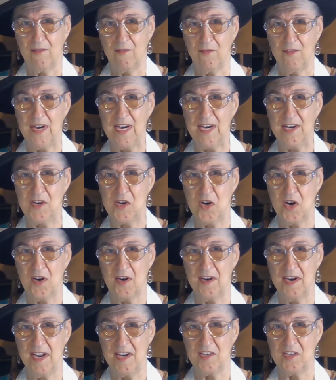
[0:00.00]

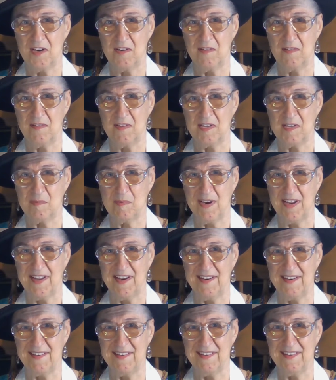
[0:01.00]
reincarnation of this
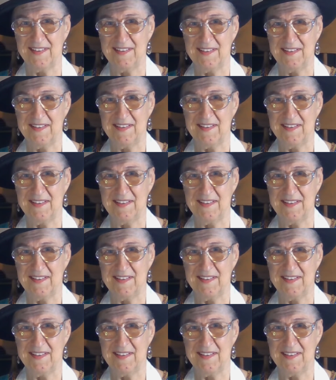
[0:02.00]
planet.